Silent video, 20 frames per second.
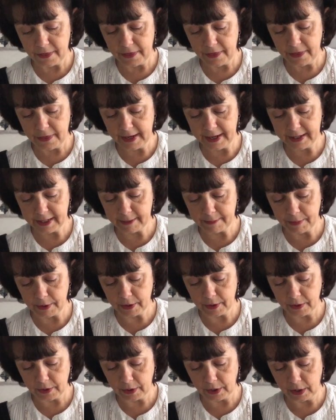this
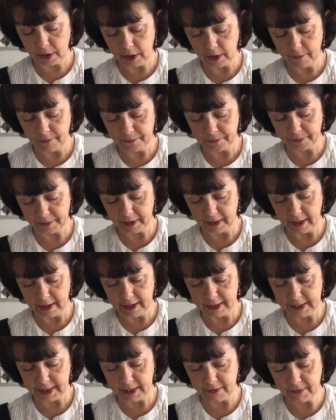book.
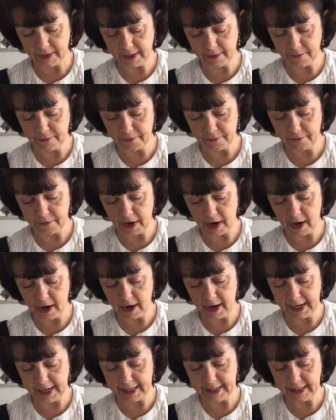Let's see if I can
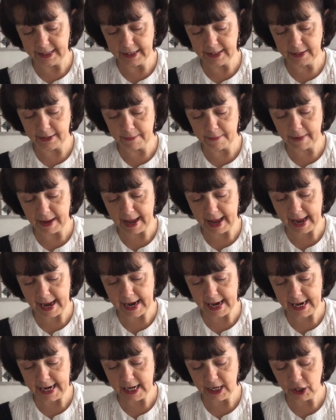find the
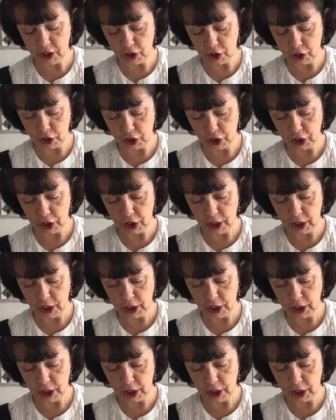page.